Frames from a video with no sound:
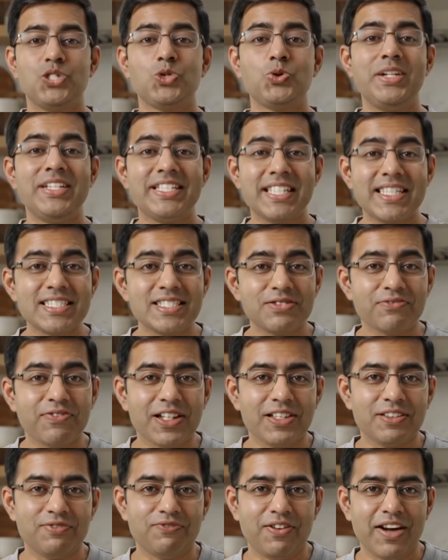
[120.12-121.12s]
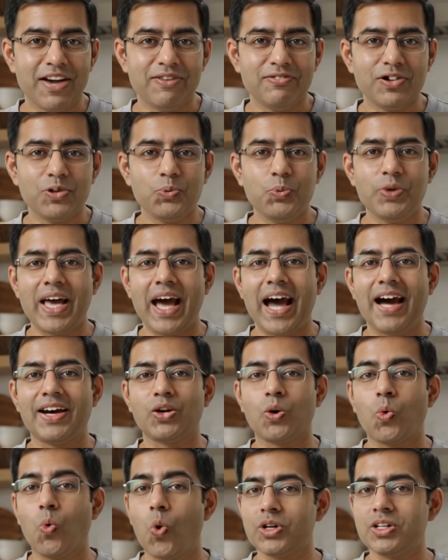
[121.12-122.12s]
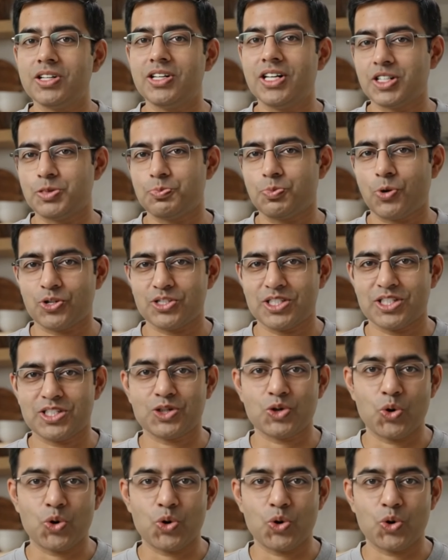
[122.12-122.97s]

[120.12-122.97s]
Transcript: To intensify the flavor, we add a 1/4 Dutch processed